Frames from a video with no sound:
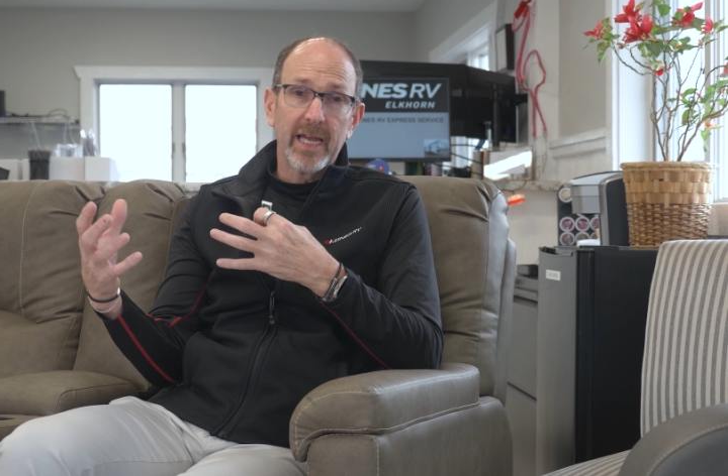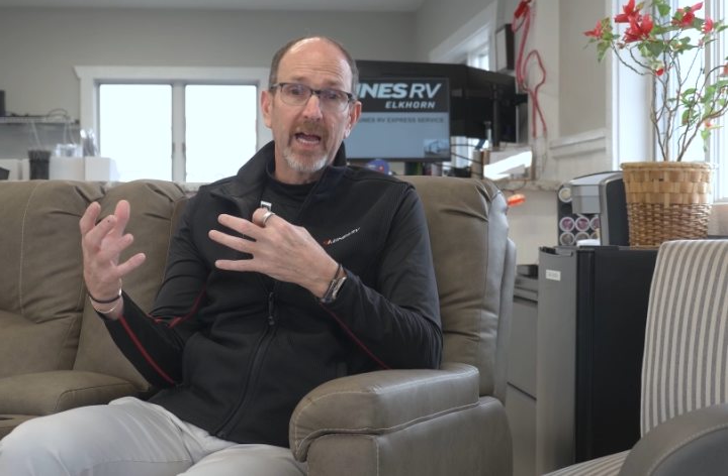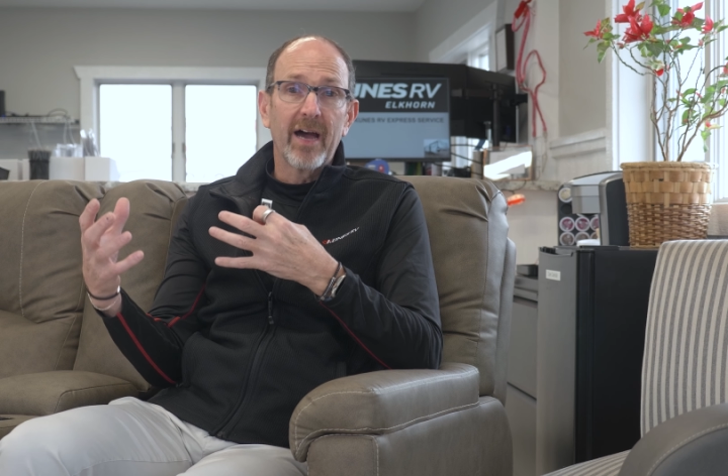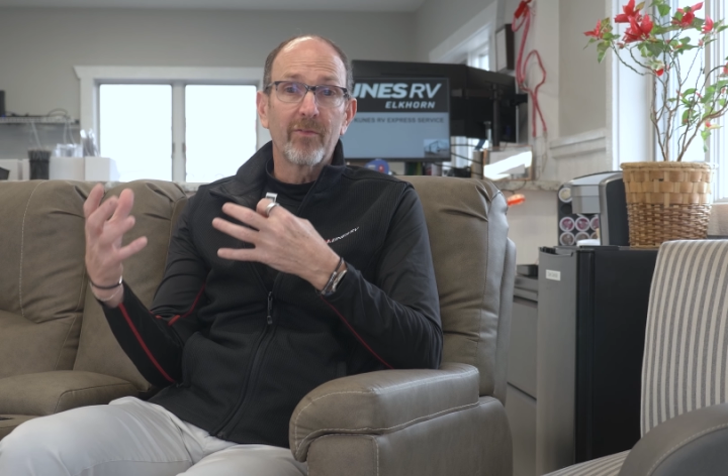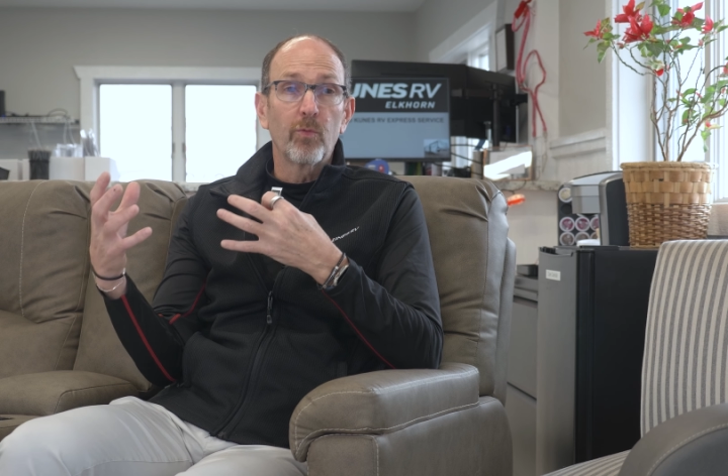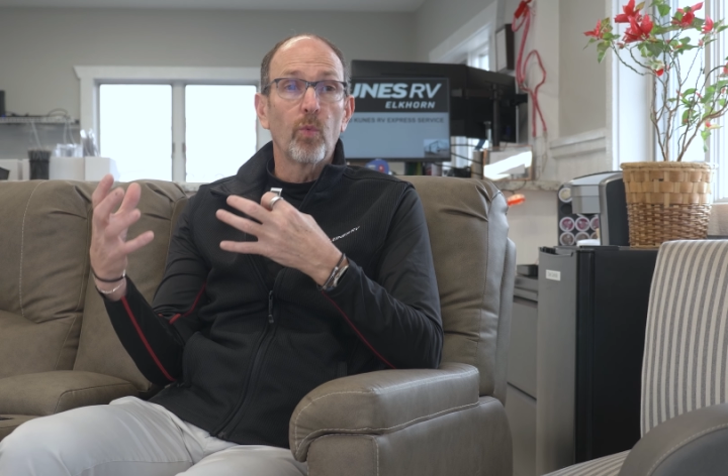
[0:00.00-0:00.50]

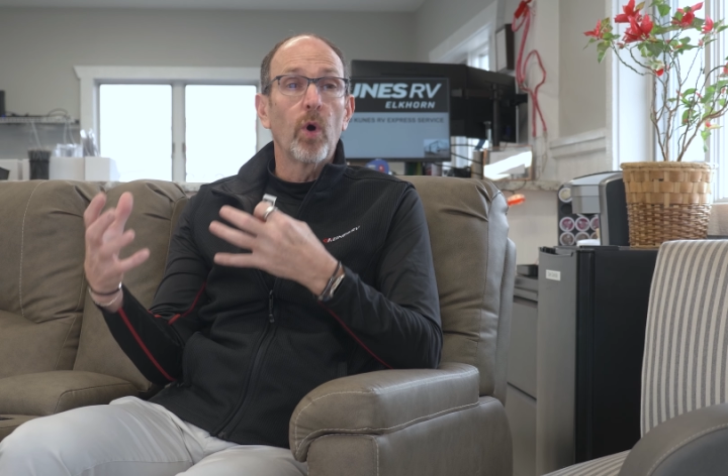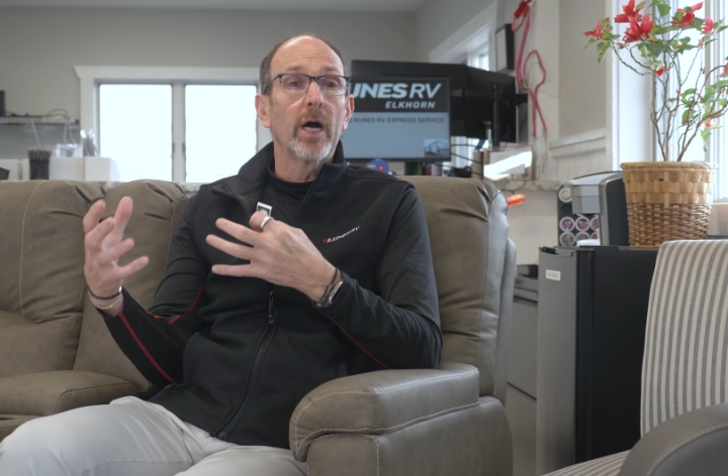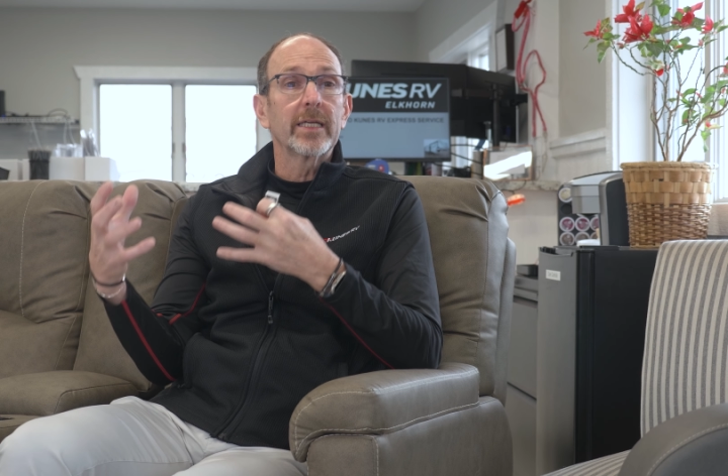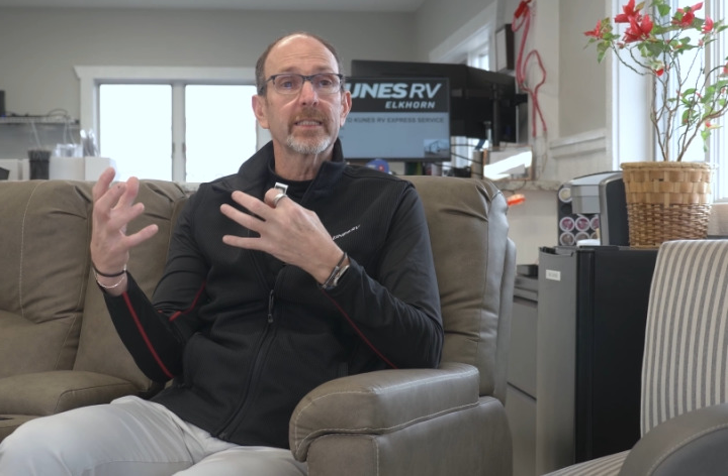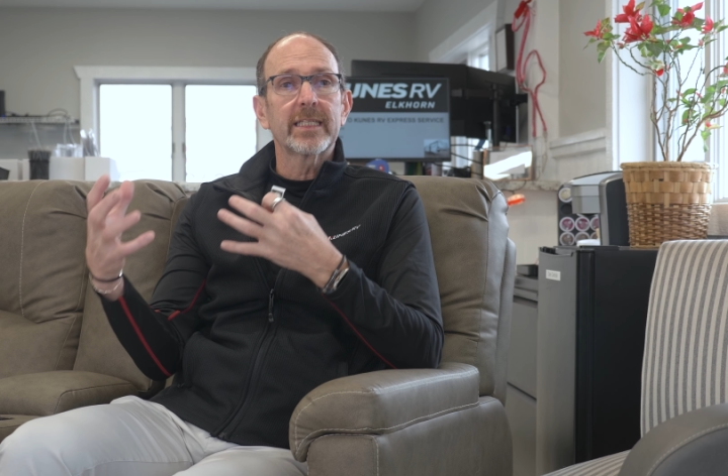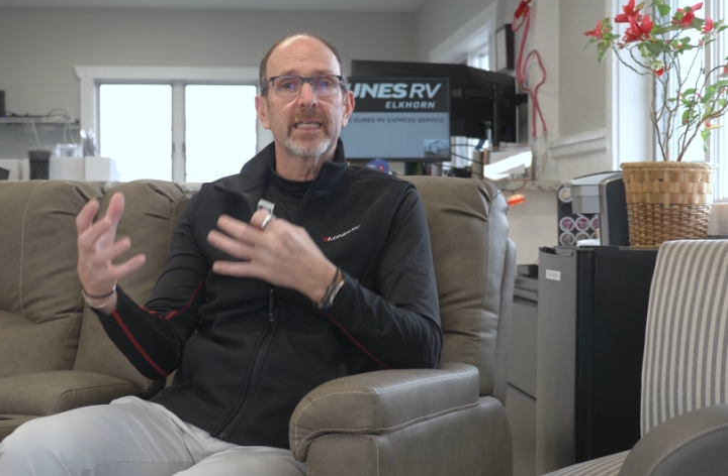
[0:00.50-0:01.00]
have
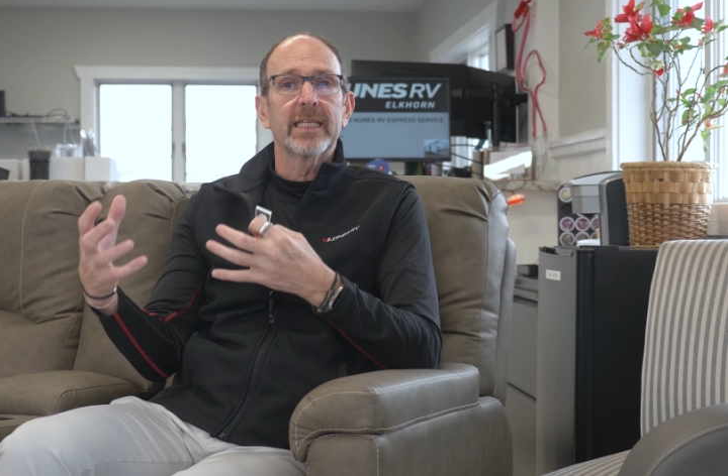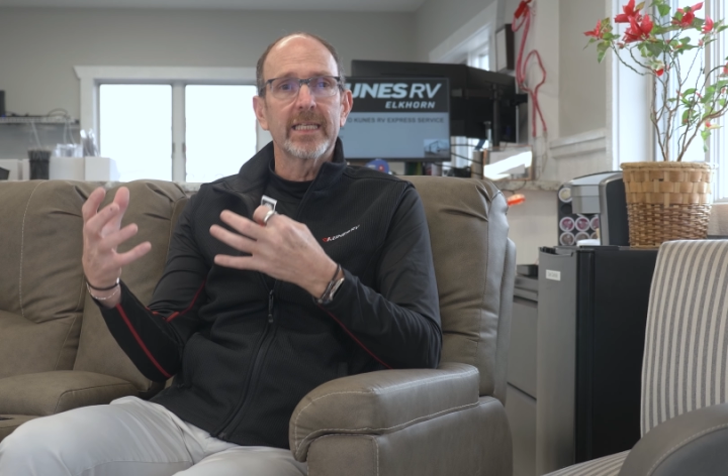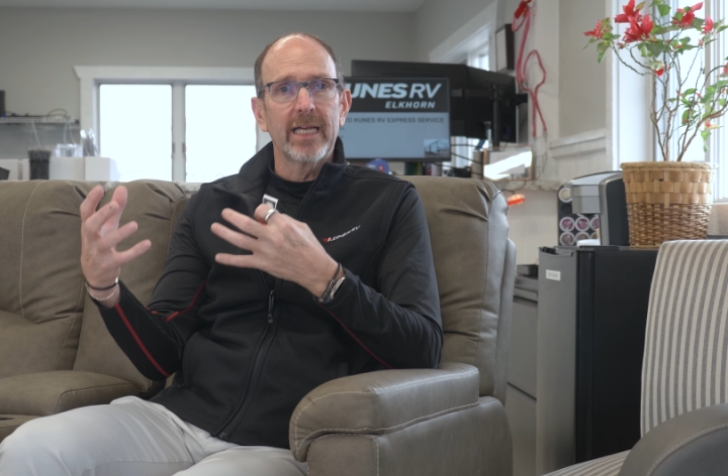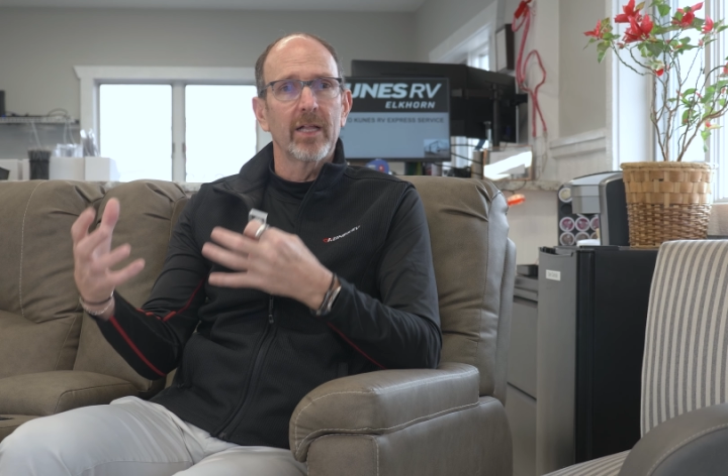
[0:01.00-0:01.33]
one key